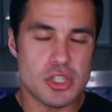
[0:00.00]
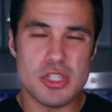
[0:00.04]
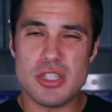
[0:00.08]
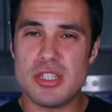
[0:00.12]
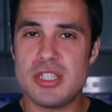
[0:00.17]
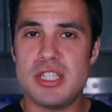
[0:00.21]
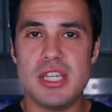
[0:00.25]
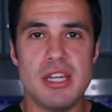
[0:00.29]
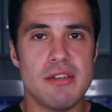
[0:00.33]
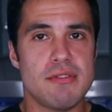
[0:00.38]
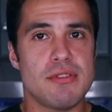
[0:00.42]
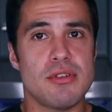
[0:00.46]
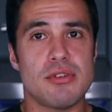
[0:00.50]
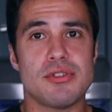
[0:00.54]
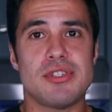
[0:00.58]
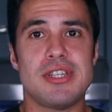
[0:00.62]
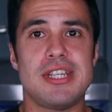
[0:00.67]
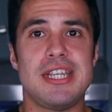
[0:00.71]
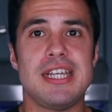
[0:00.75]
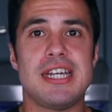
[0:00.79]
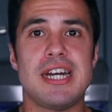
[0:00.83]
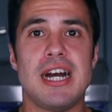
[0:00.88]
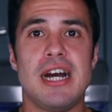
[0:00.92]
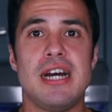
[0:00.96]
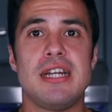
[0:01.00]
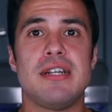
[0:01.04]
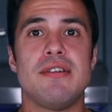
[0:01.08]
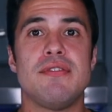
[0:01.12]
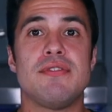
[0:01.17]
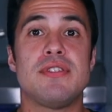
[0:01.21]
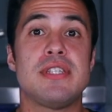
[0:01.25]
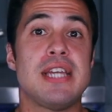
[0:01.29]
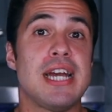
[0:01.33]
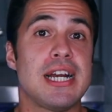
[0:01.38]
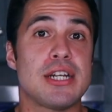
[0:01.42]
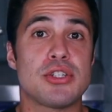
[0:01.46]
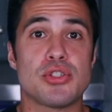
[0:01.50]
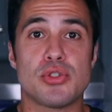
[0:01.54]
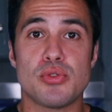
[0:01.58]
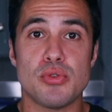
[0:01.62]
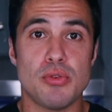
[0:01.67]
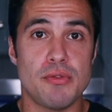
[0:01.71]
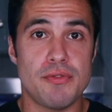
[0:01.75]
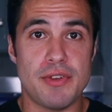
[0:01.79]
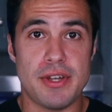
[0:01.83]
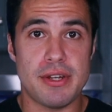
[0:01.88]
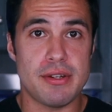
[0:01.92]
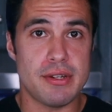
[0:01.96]
to see if there's any kind of textural
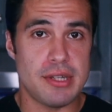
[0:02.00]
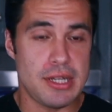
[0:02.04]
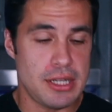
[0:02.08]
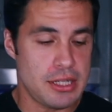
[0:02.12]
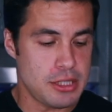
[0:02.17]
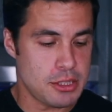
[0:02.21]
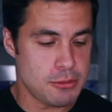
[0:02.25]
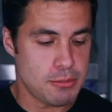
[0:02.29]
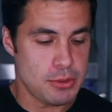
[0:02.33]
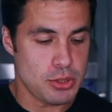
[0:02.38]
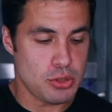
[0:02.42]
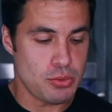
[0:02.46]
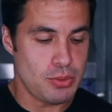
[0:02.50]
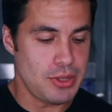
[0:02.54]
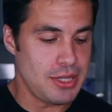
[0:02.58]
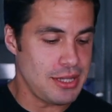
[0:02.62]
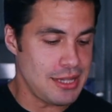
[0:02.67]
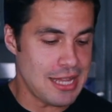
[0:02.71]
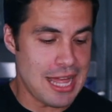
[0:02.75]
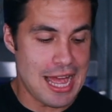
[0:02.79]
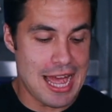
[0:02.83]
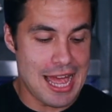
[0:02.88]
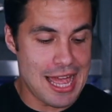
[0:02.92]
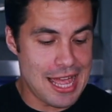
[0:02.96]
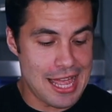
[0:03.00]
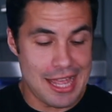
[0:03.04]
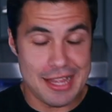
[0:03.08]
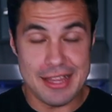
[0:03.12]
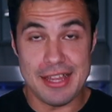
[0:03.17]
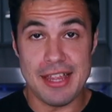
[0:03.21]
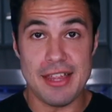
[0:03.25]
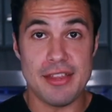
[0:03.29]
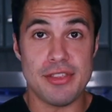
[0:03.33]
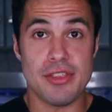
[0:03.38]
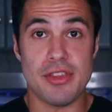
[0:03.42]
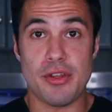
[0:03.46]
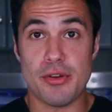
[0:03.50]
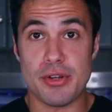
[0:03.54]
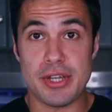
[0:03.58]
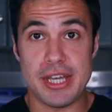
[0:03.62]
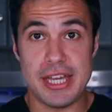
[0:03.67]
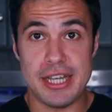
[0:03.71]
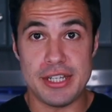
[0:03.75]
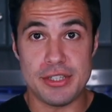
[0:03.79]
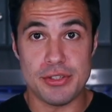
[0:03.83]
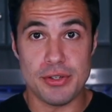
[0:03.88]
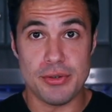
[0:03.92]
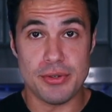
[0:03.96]
variance between that and then their
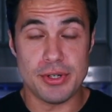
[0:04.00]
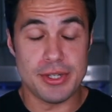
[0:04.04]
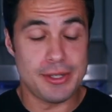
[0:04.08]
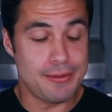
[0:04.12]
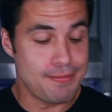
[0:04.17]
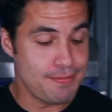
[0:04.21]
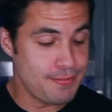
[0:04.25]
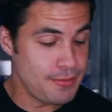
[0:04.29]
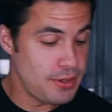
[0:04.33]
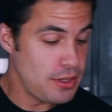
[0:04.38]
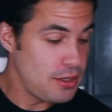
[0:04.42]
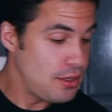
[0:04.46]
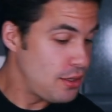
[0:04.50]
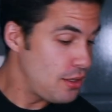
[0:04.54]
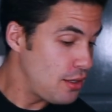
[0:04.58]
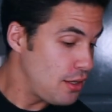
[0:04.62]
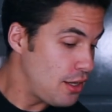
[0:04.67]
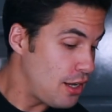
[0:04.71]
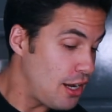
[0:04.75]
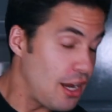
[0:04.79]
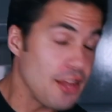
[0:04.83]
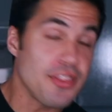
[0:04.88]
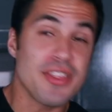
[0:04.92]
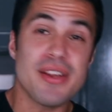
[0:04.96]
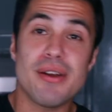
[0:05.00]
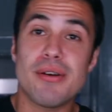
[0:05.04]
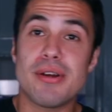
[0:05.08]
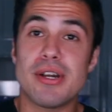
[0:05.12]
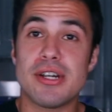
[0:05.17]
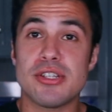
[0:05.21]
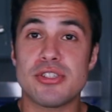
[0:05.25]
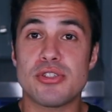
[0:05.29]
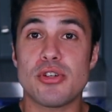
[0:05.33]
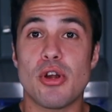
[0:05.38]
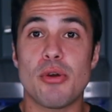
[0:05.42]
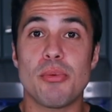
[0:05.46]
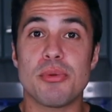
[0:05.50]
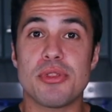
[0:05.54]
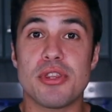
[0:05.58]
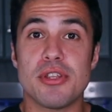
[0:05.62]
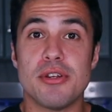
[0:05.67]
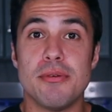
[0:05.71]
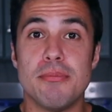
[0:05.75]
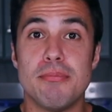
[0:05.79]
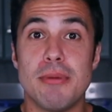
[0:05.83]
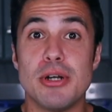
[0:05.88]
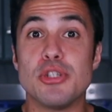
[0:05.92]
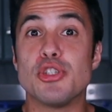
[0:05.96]
cake donut. I think I'm gonna start with the
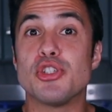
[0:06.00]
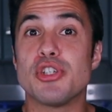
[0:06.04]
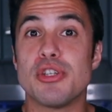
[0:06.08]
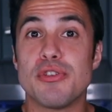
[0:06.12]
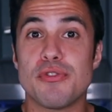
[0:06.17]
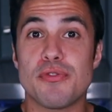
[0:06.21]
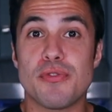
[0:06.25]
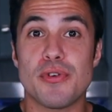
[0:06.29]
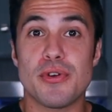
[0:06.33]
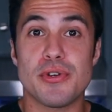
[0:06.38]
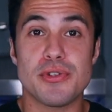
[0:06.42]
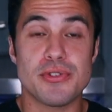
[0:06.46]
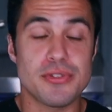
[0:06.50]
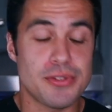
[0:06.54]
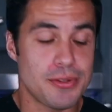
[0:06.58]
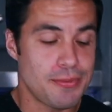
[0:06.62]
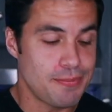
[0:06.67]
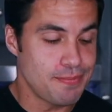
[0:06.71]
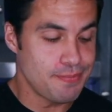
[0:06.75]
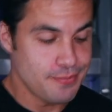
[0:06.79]
munchkins first.